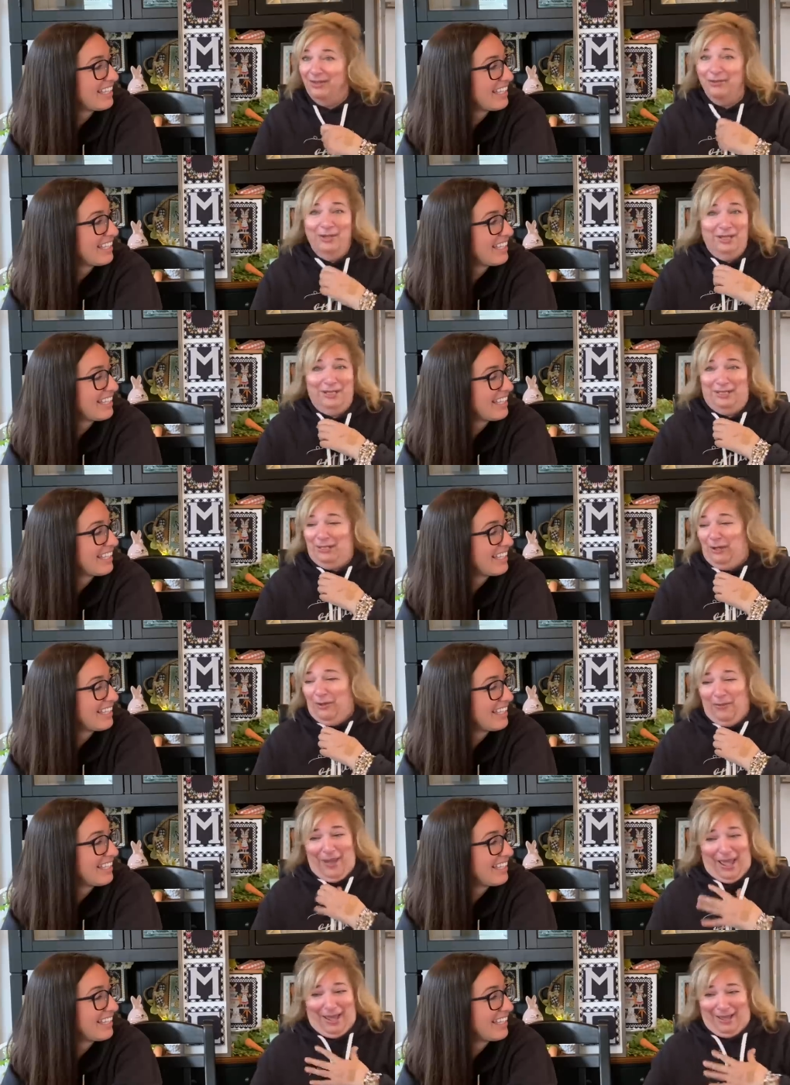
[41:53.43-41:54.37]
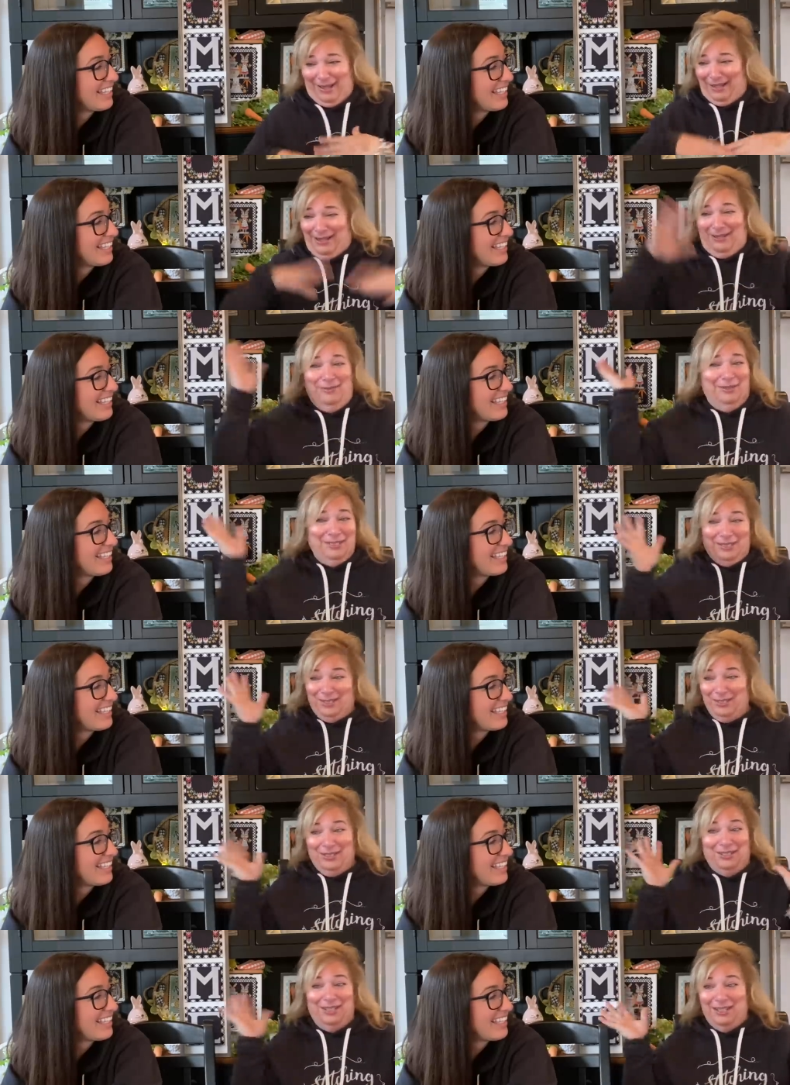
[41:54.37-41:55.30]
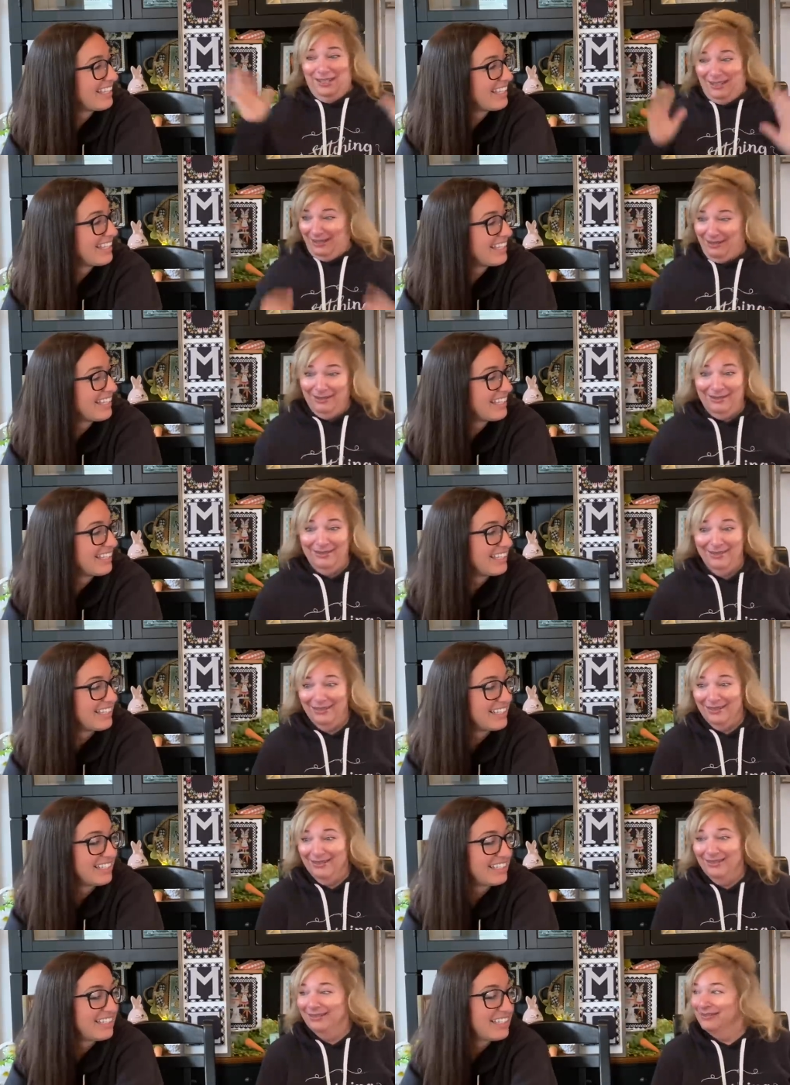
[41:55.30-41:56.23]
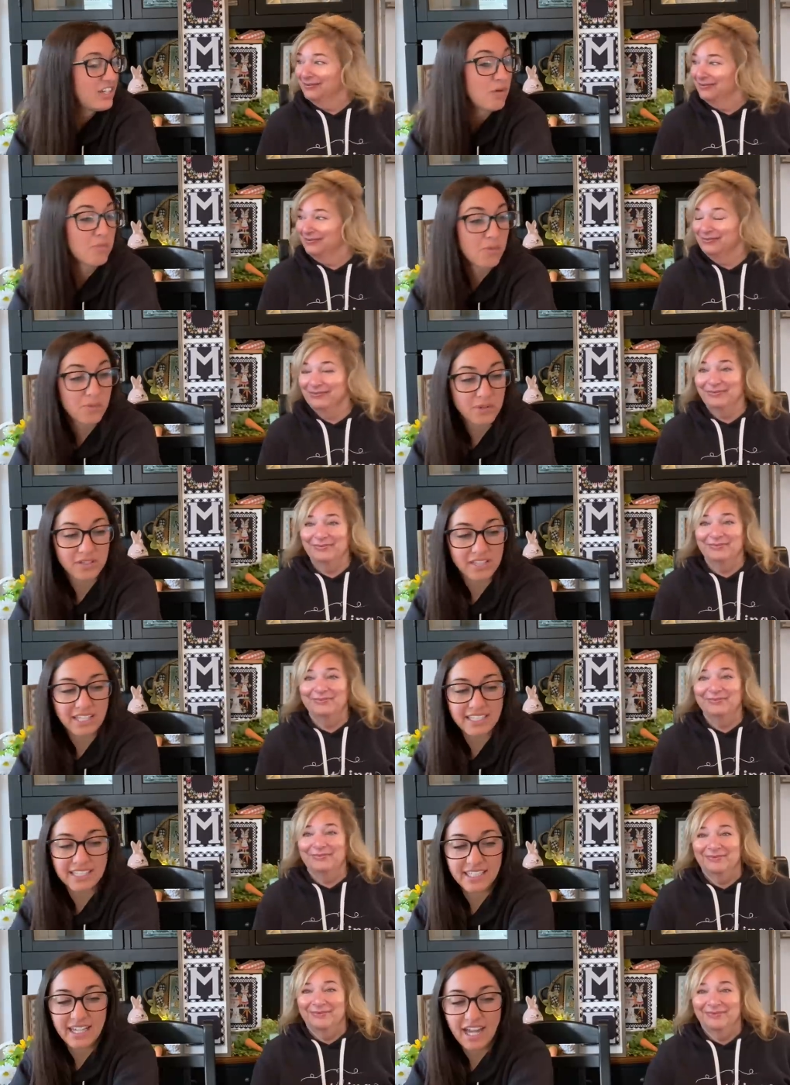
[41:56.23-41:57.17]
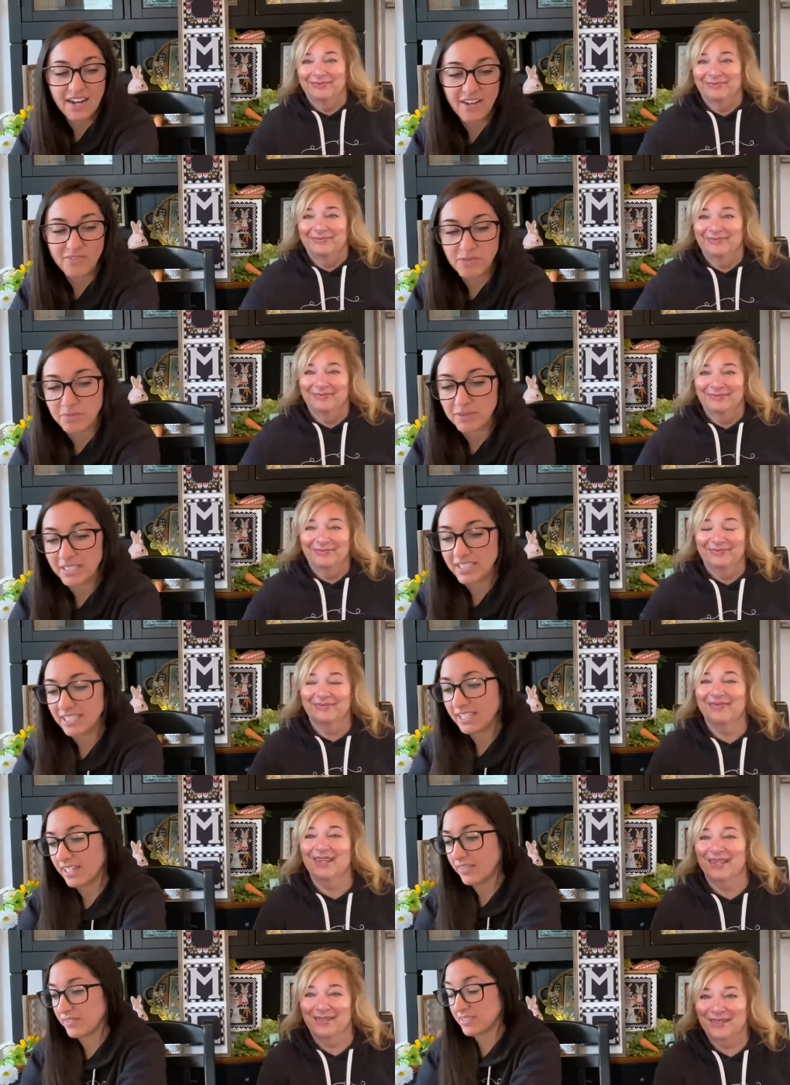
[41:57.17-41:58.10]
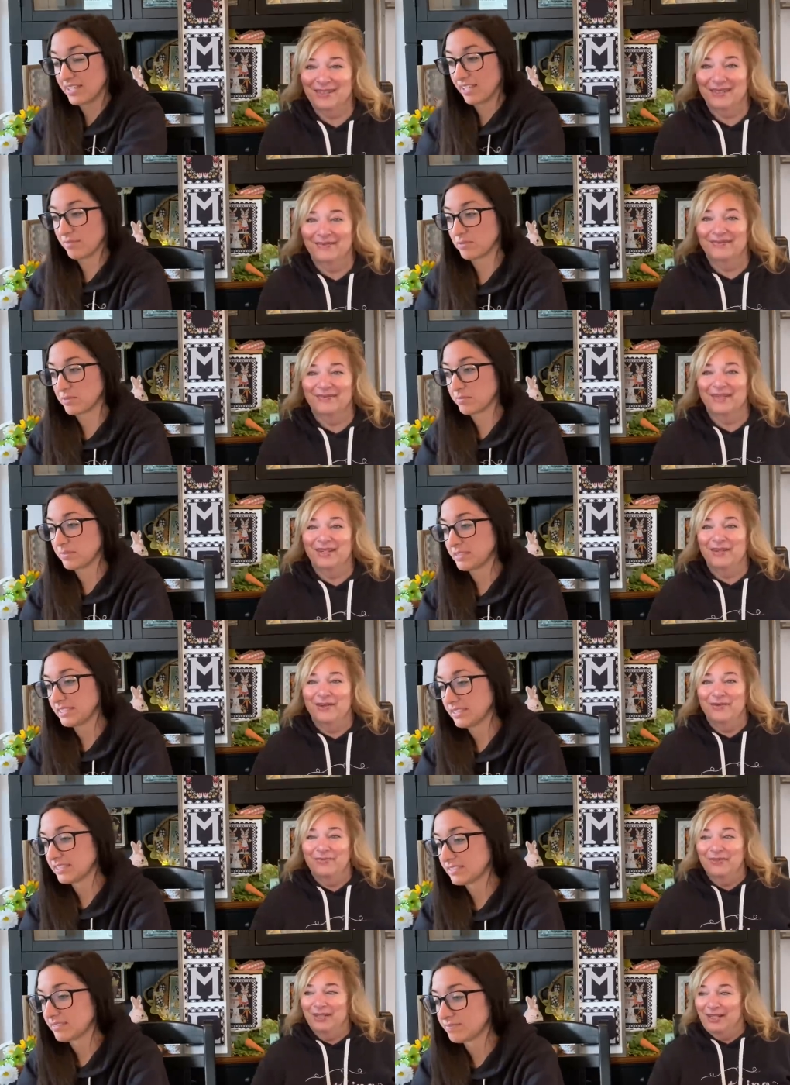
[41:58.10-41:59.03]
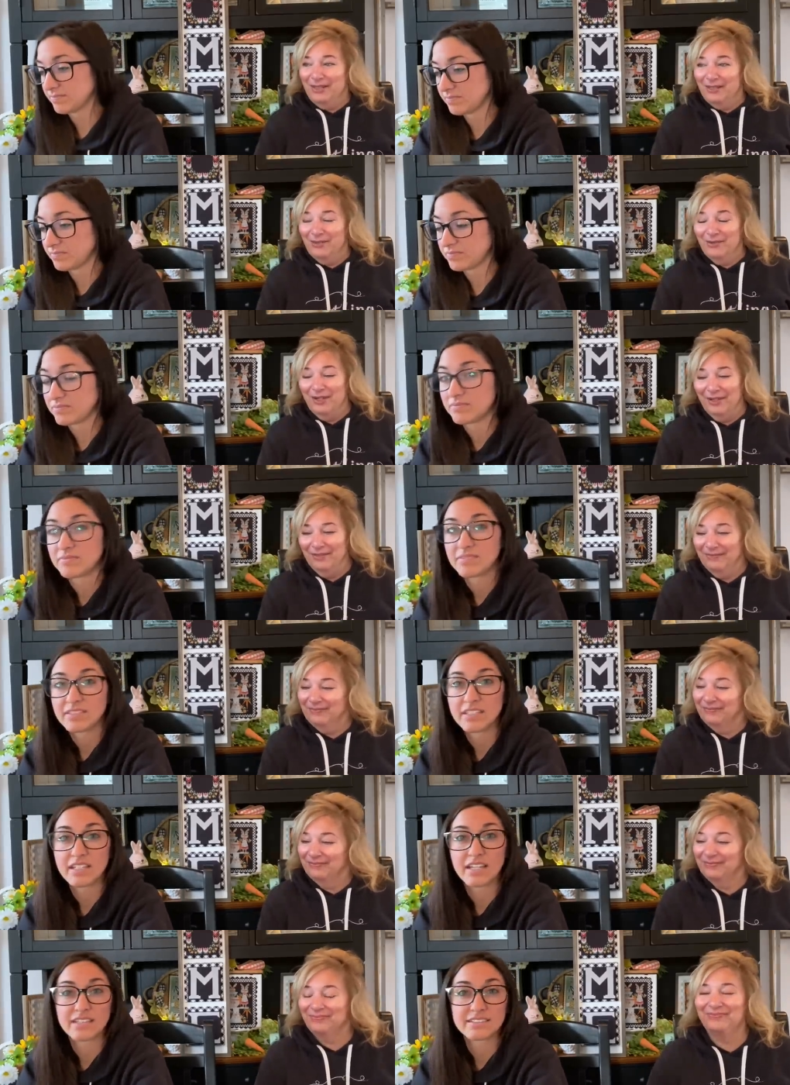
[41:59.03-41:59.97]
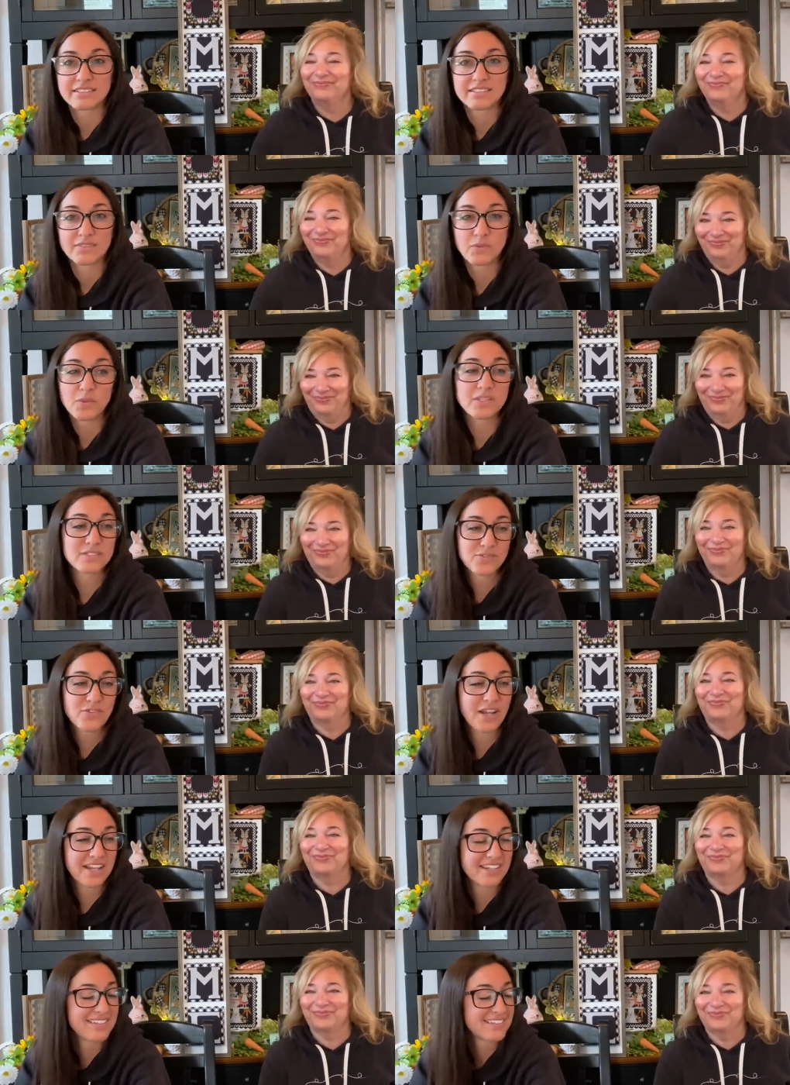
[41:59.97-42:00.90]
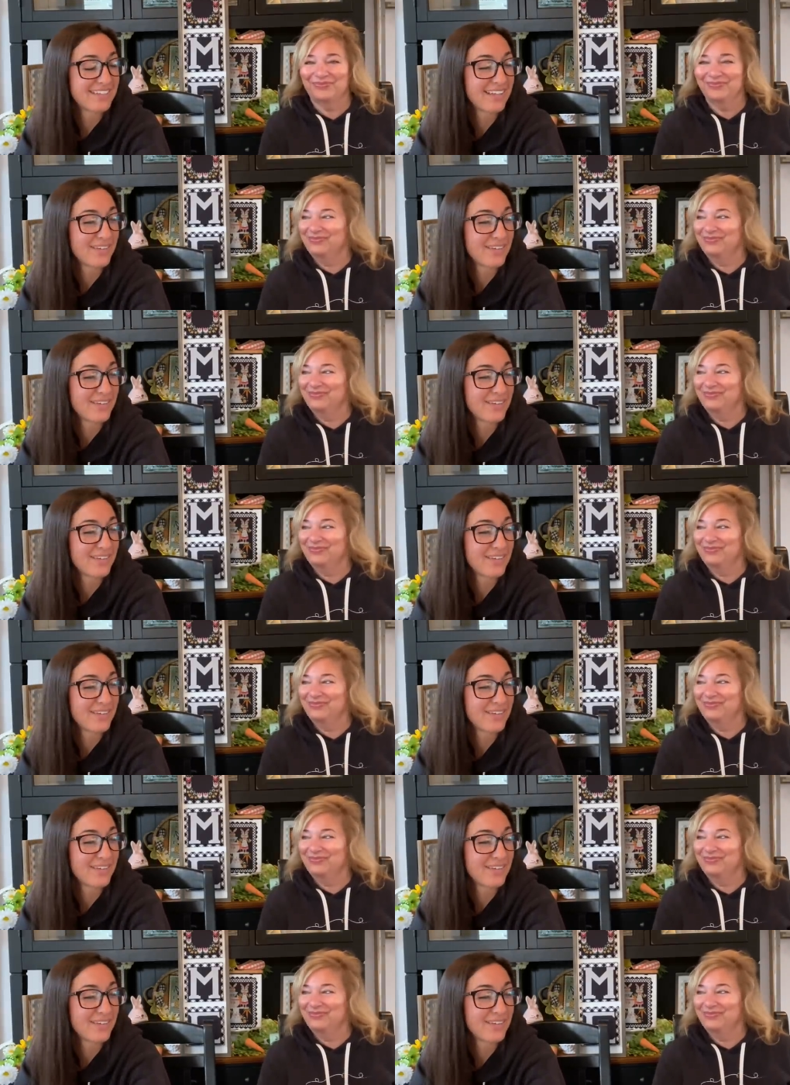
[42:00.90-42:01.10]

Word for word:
Speaker 1: It was so bad. It was just
Speaker 2: like. Uh, no, but we're glad he got off the plane and yes, he was able to be. hopefully he's okay. Yes. Well, his friend said